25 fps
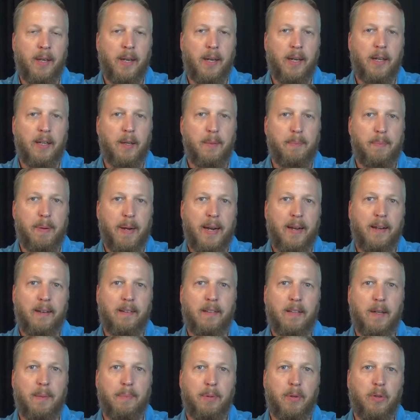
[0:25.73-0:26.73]
In the
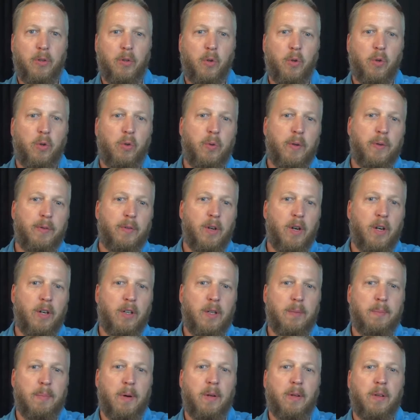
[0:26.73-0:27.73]
past episodes, we've
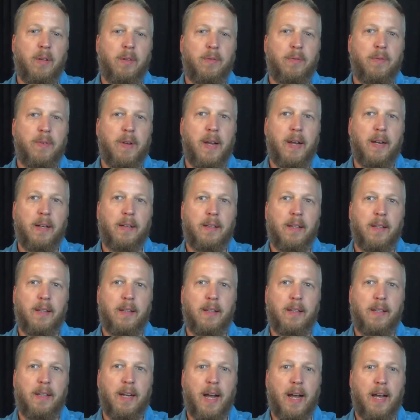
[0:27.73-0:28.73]
talked about the fact that
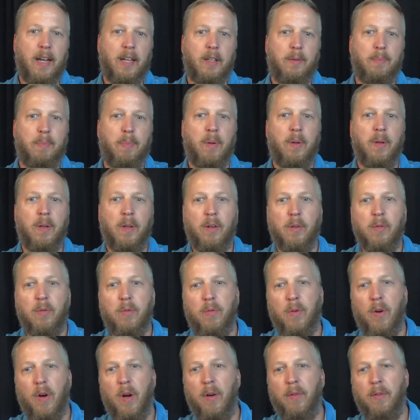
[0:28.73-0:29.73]
the gospel
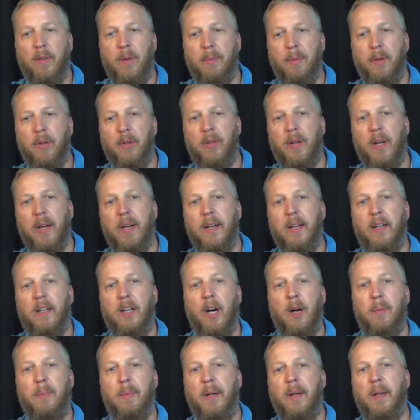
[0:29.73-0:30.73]
involved the Messiah
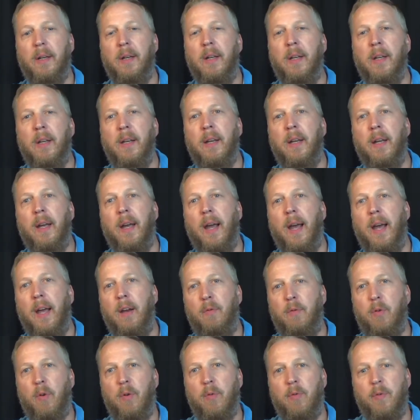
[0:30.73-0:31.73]
coming
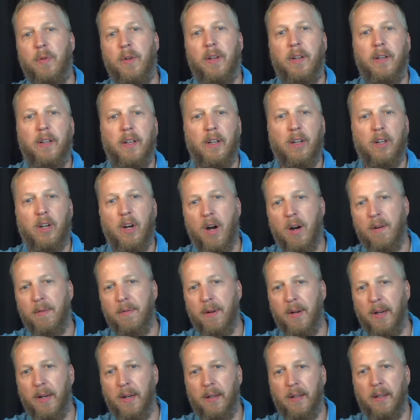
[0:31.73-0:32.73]
and fulfilling the
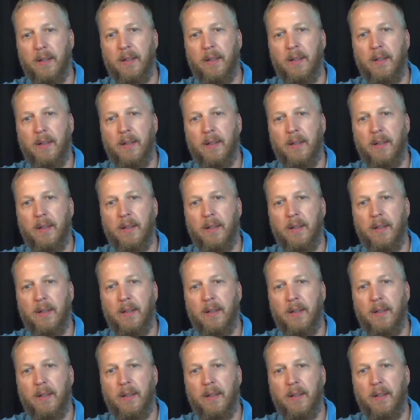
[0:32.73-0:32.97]
covenant.